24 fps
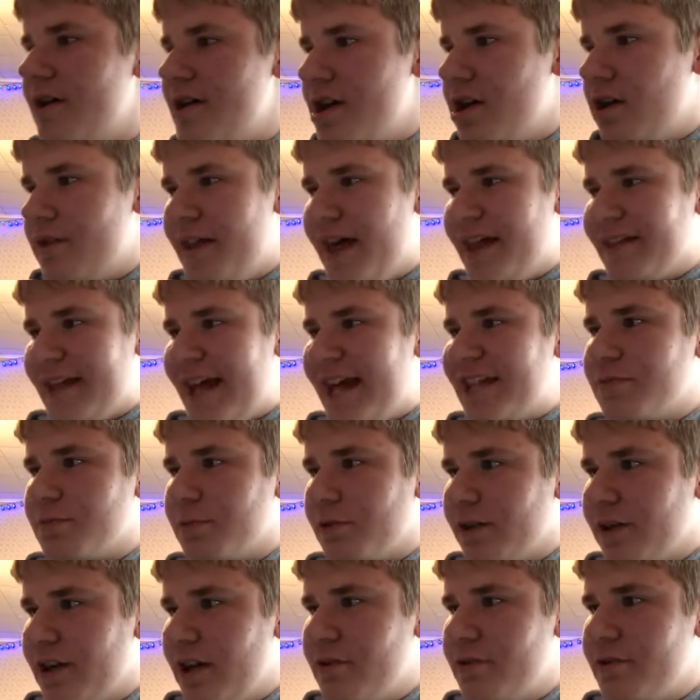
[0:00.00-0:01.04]
that's
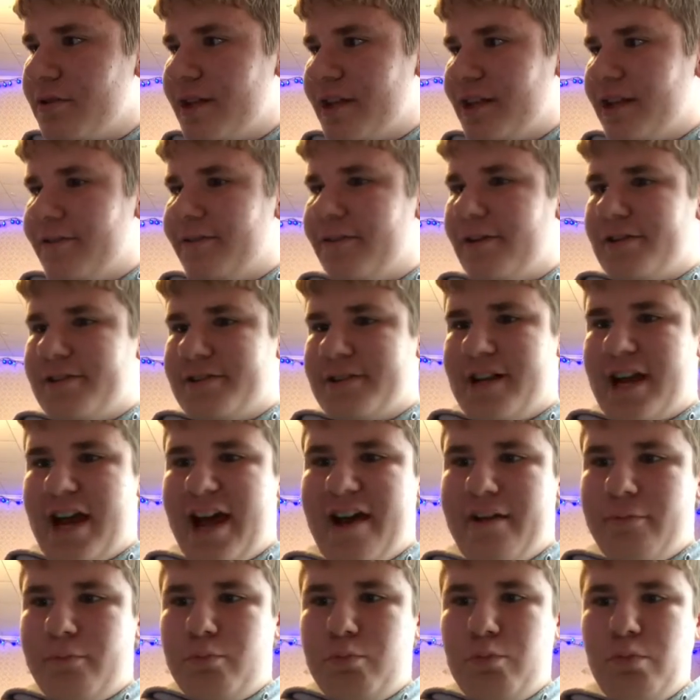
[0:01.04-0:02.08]
where another thing that falls in.
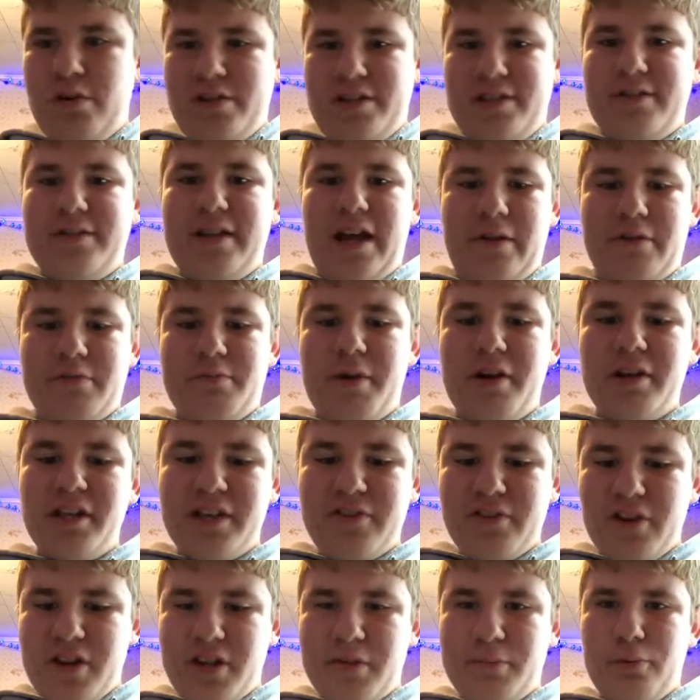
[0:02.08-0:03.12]
I was barely
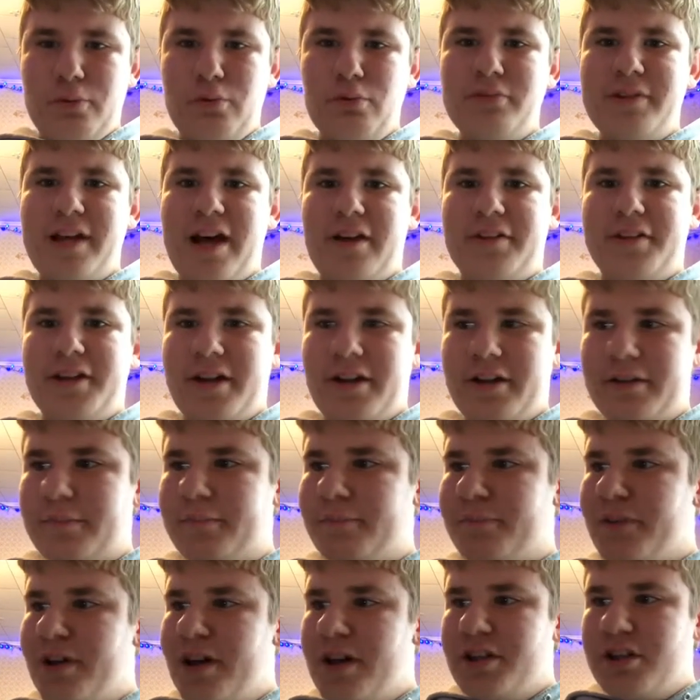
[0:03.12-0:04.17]
even in the pool down there, and
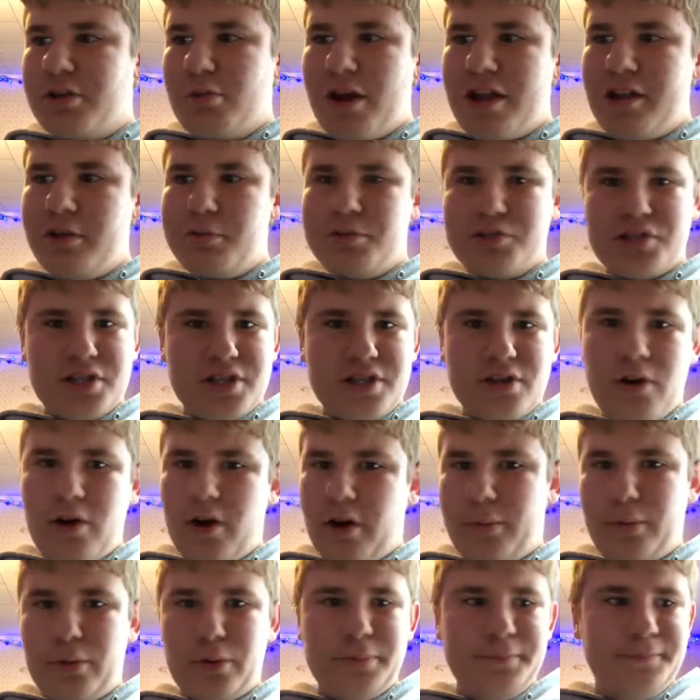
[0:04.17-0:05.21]
the weather was just
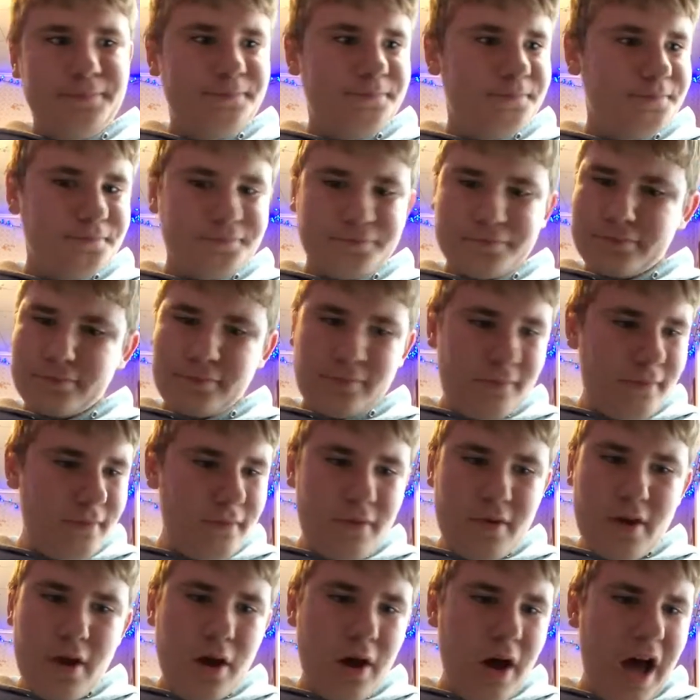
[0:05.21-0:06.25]
horrible.
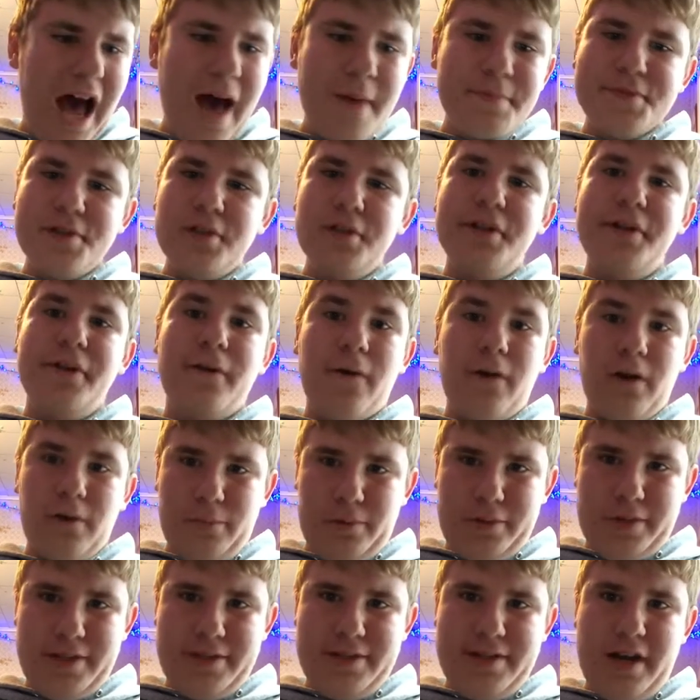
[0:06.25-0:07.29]
Absolutely
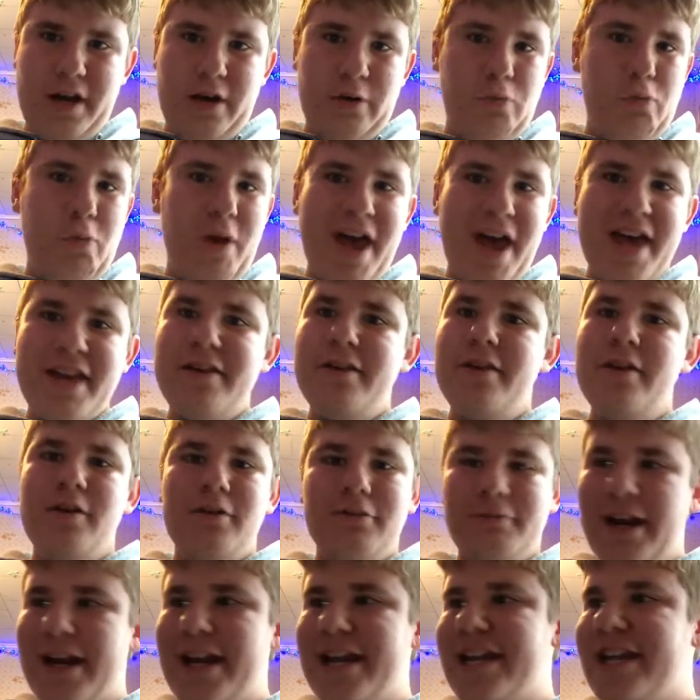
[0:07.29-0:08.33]
horrible this year. Wet,
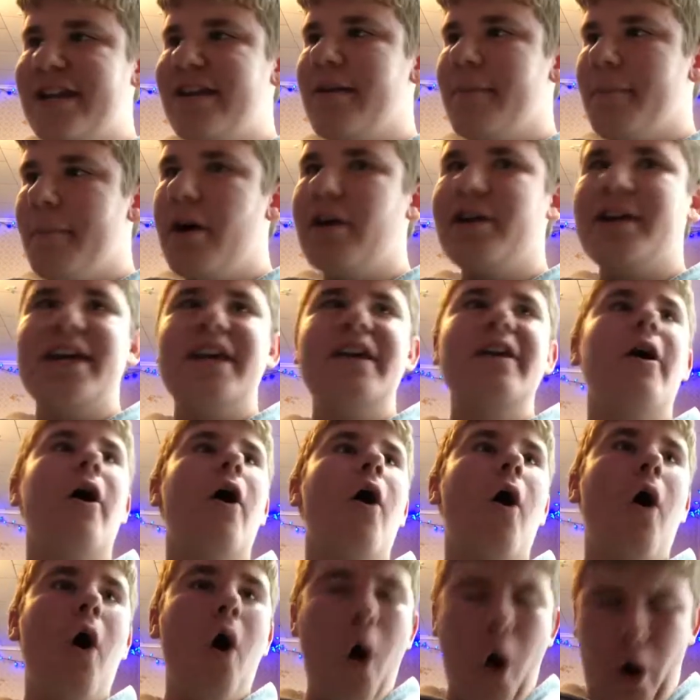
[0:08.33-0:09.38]
rainy, muggy,
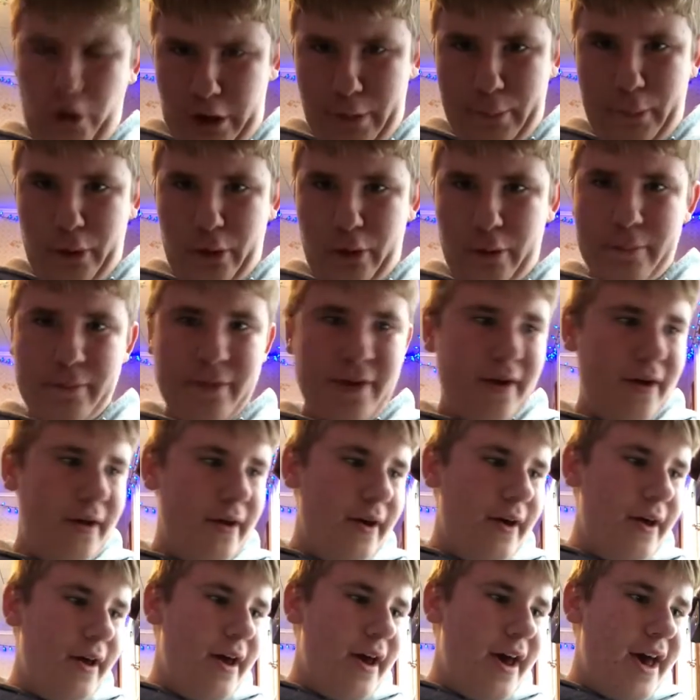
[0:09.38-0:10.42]
horrible.
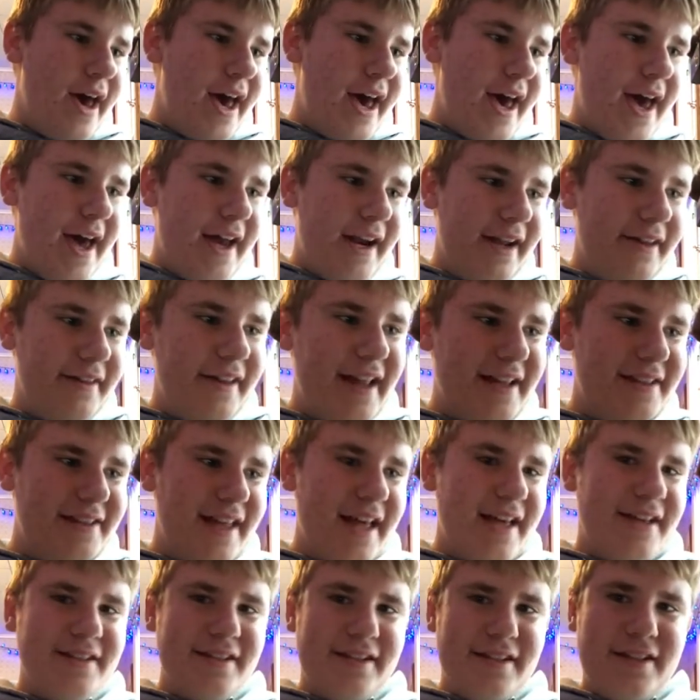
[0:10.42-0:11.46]
And
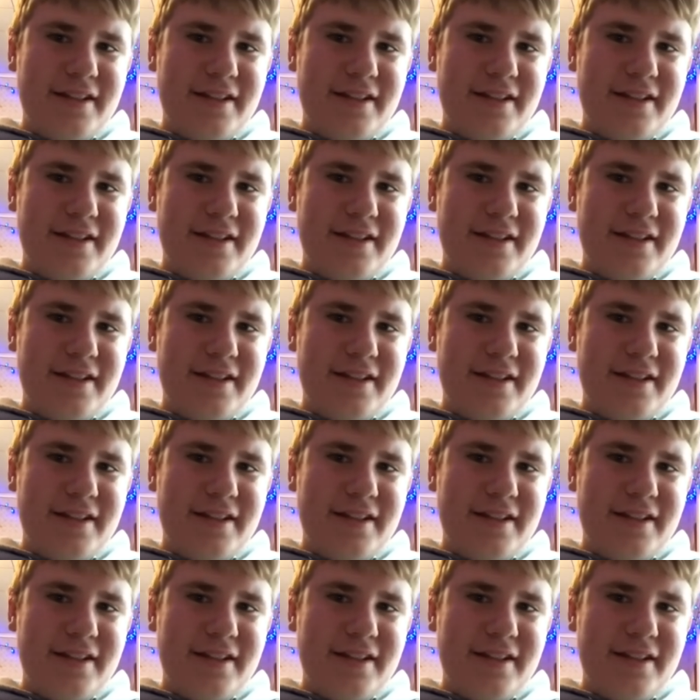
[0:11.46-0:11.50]
that